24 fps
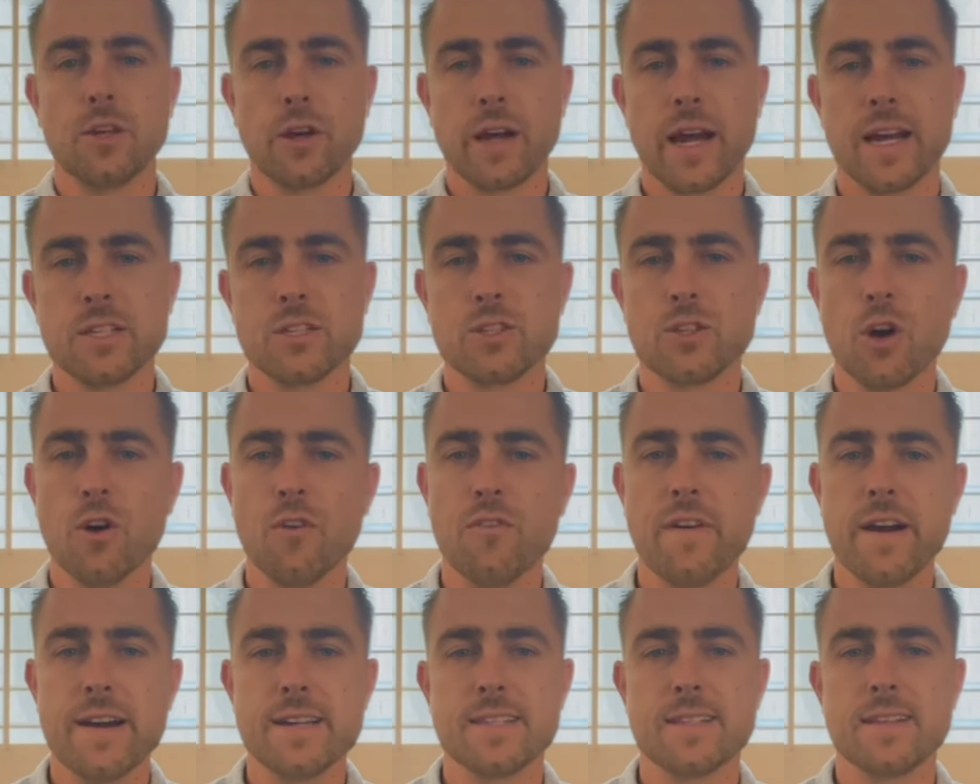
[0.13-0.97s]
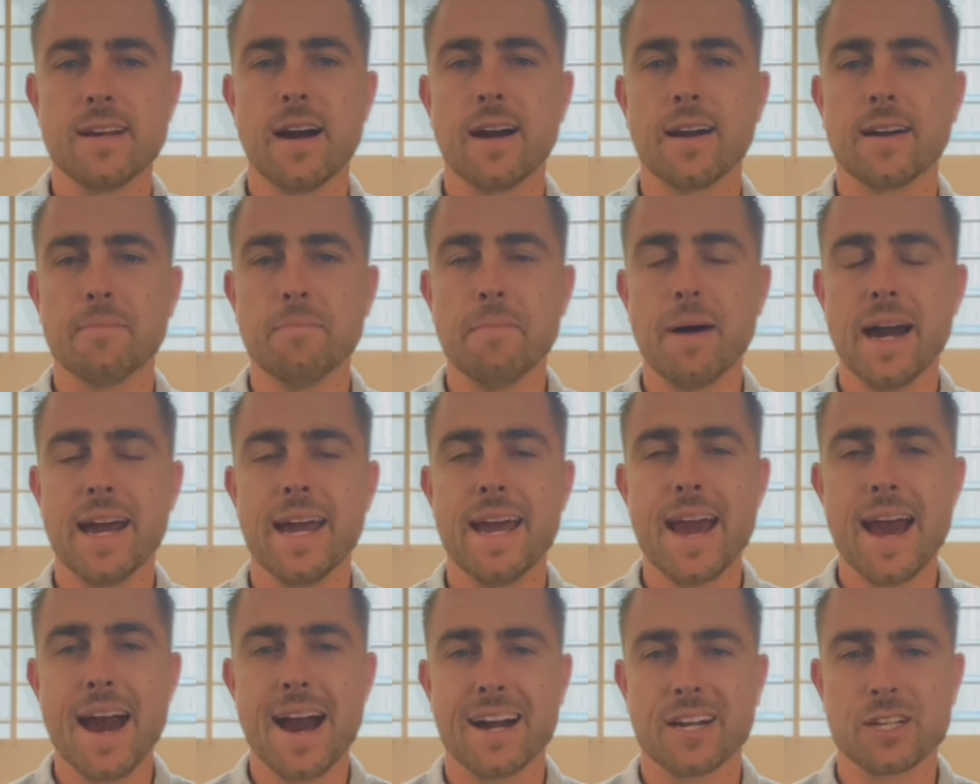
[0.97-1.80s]
guys, SoFi stock
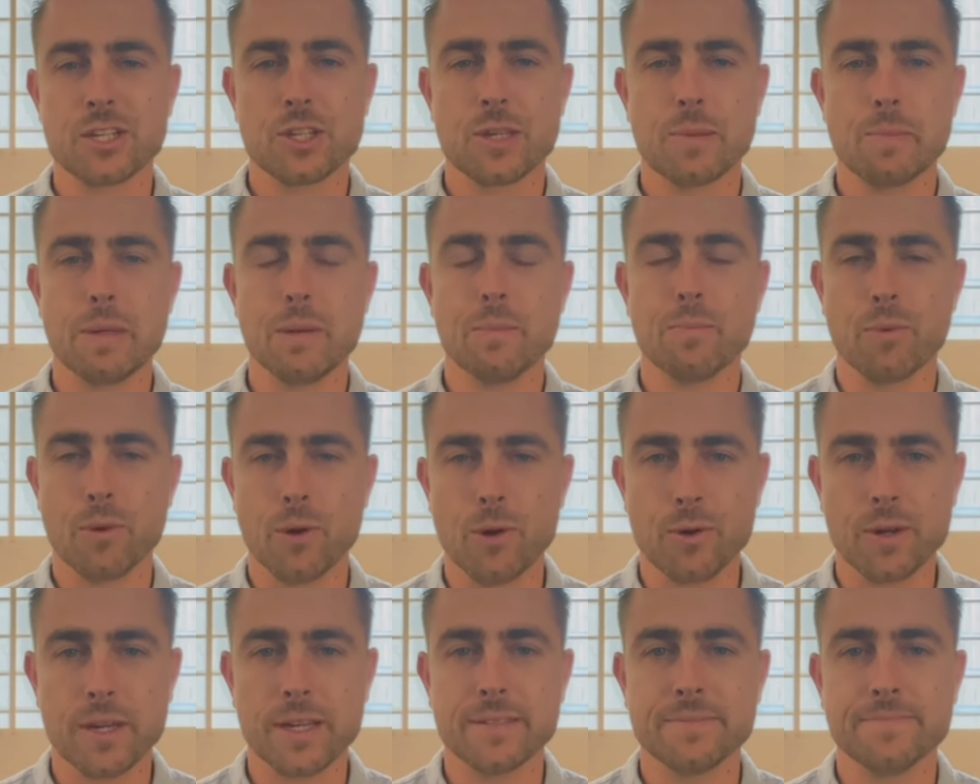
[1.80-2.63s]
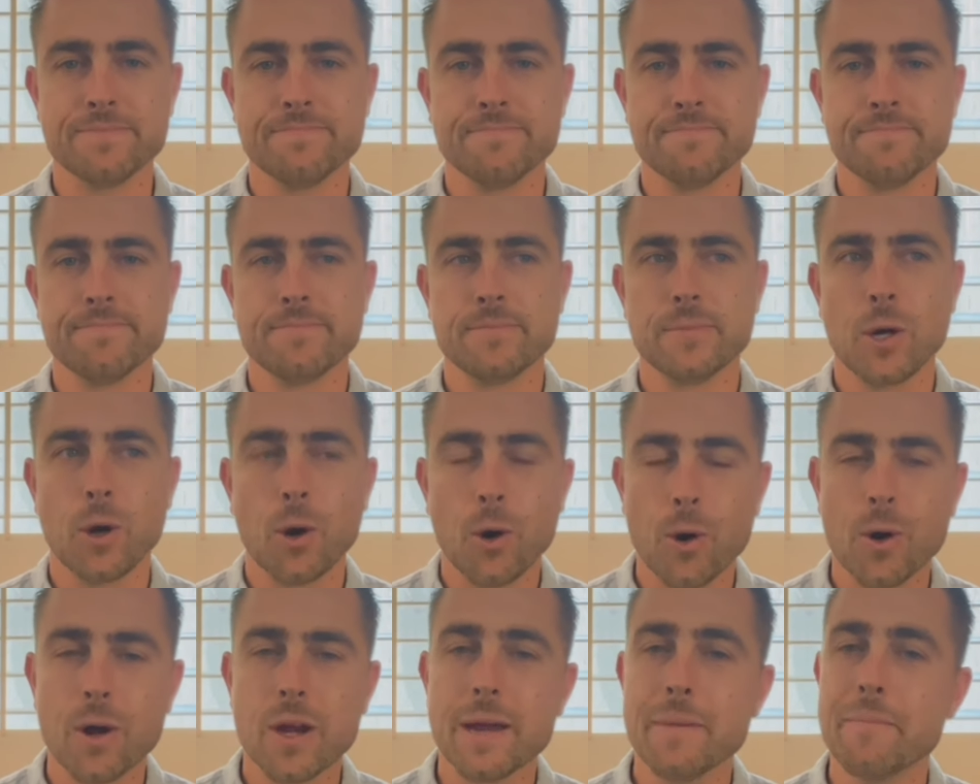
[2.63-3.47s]
might actually be broken,
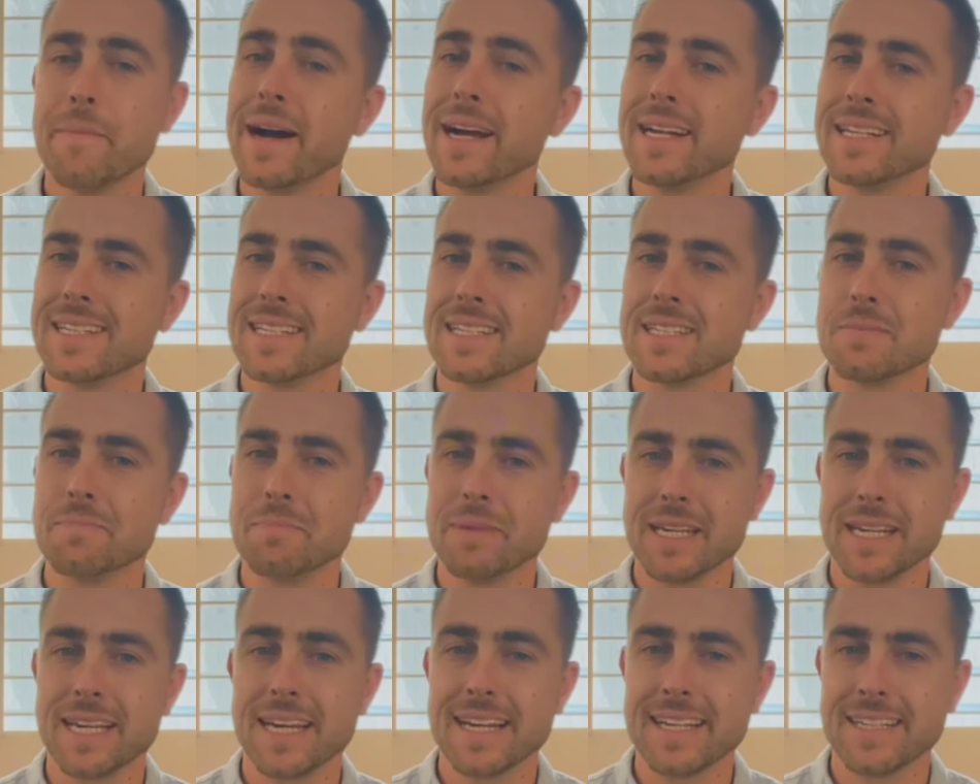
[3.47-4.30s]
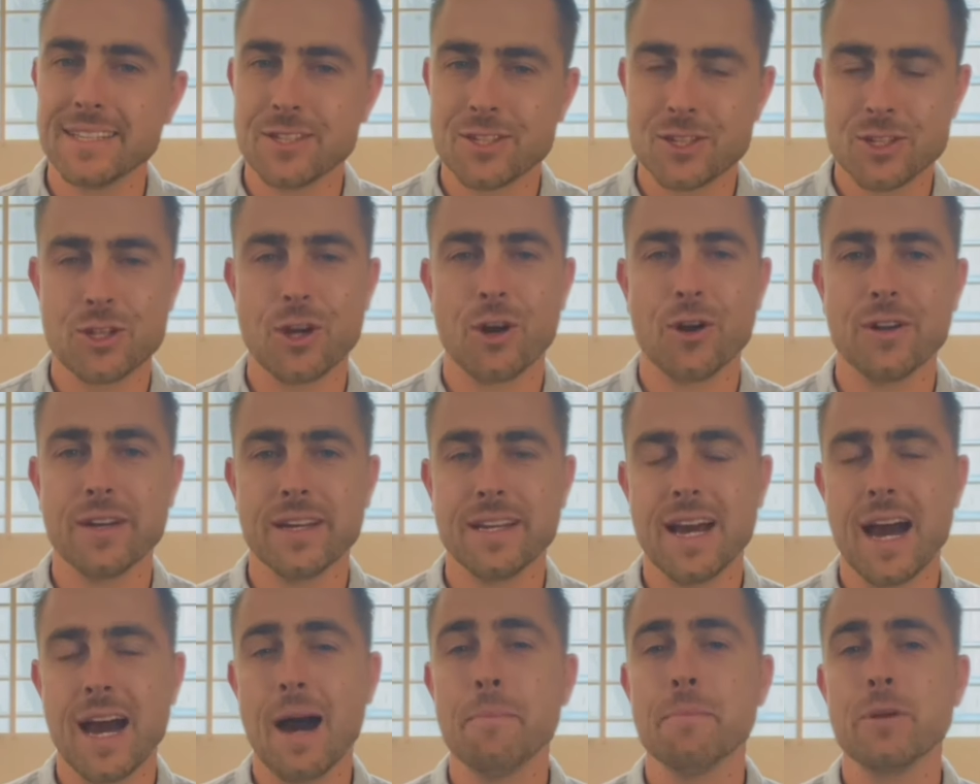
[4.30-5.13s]
or it might just be getting started.
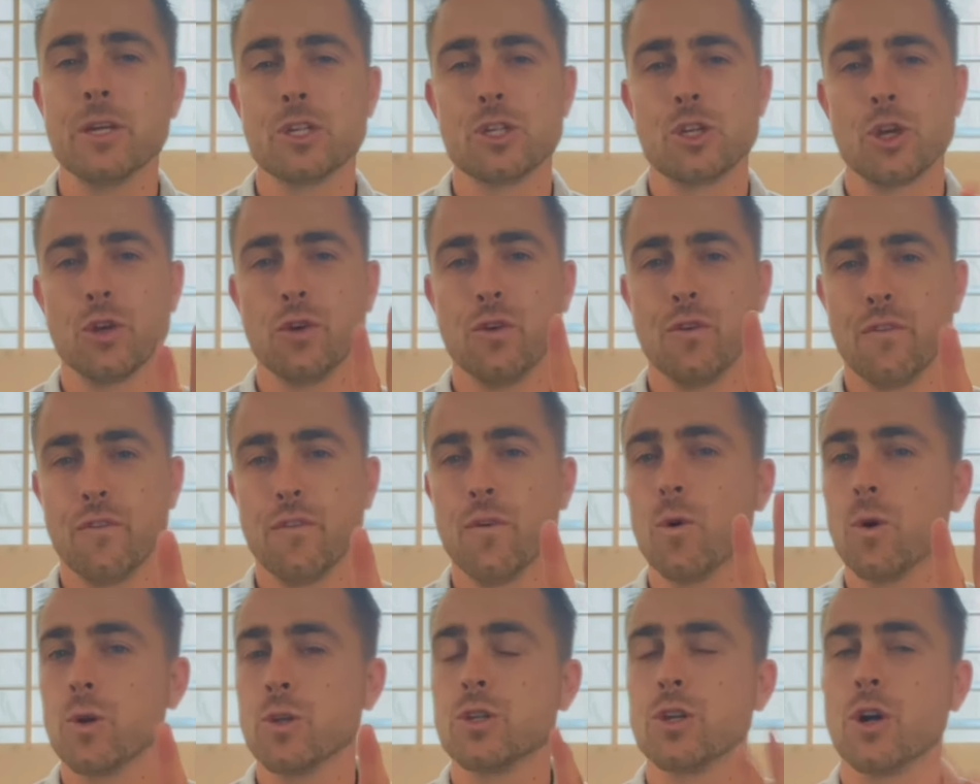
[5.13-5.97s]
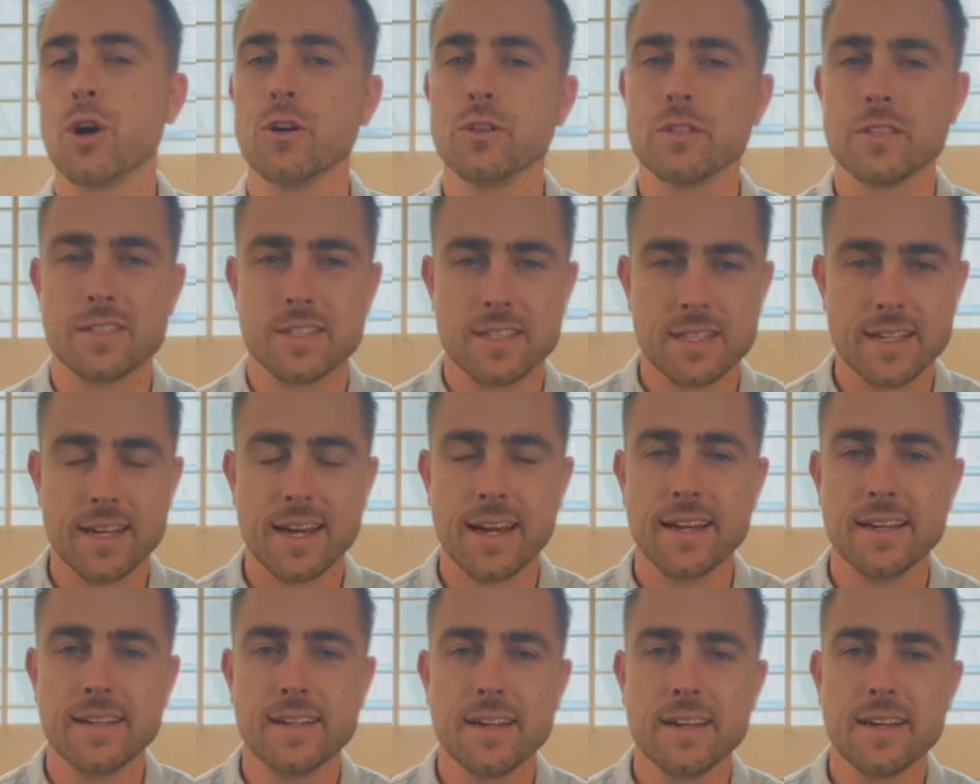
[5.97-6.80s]
I'm gonna show you 4 charts
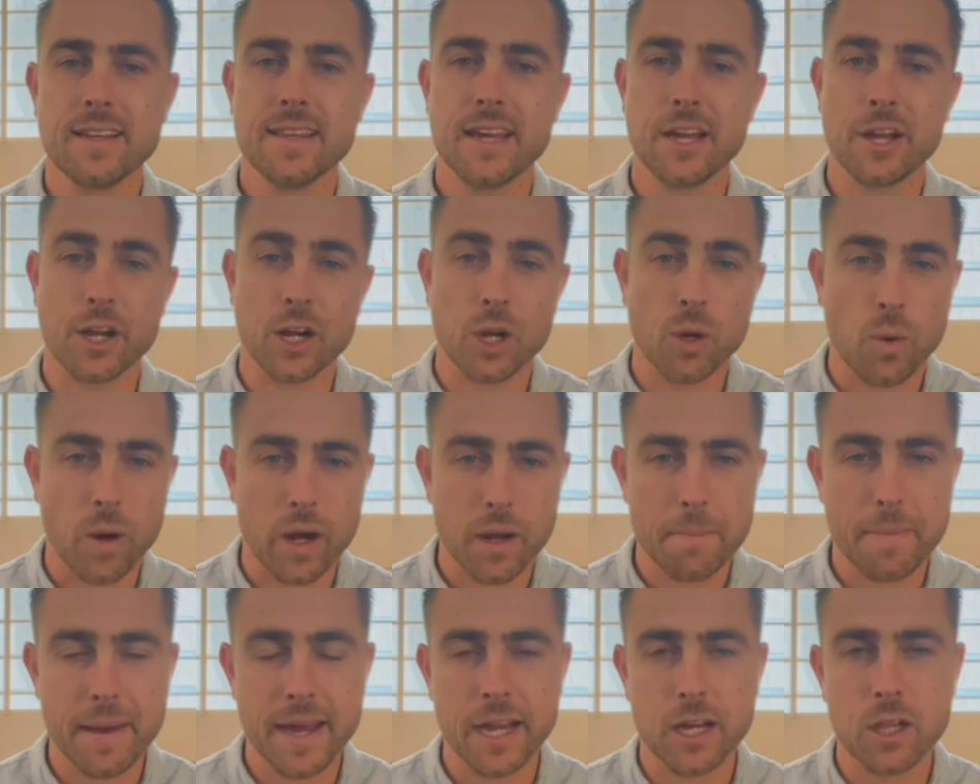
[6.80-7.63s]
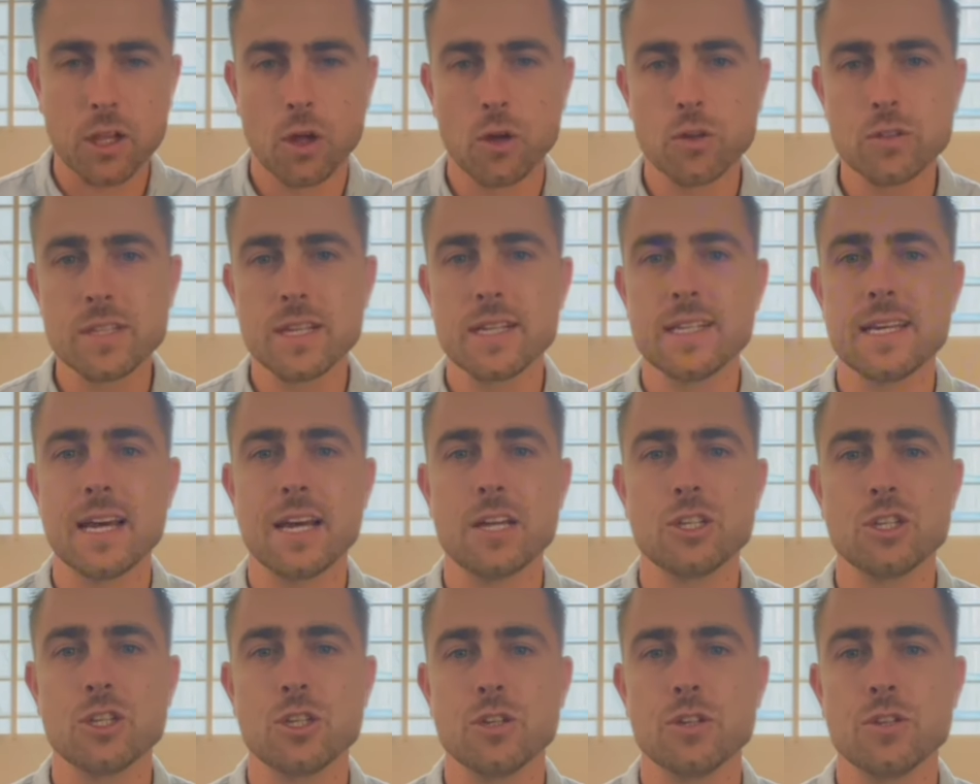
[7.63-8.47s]
today that you're gonna wanna pay close
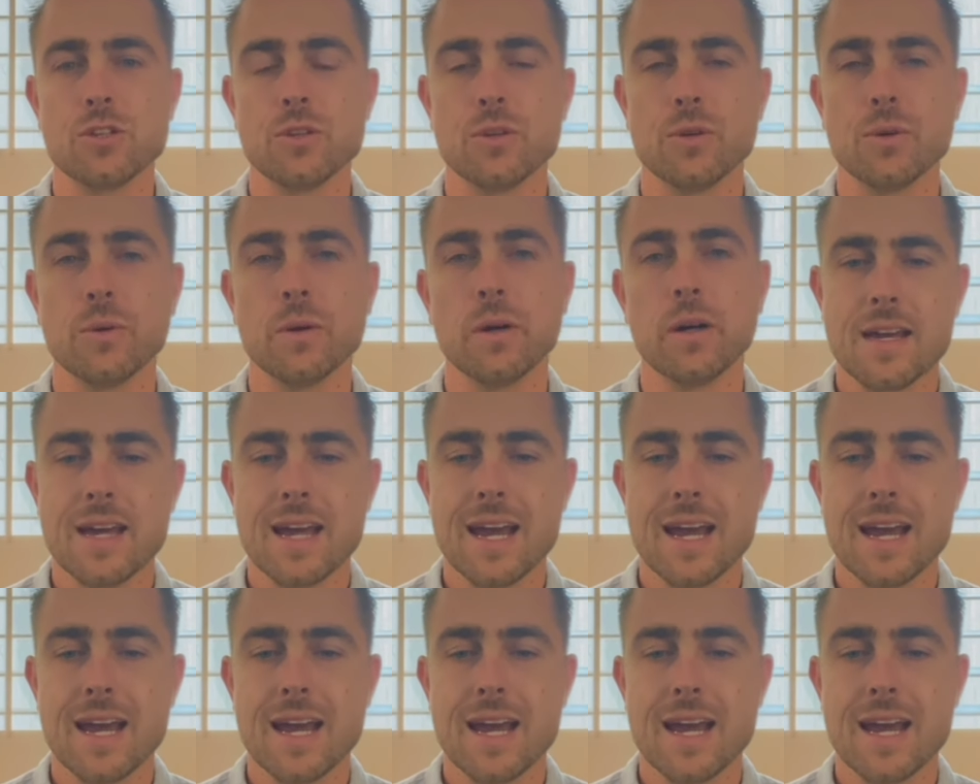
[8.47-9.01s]
attention to.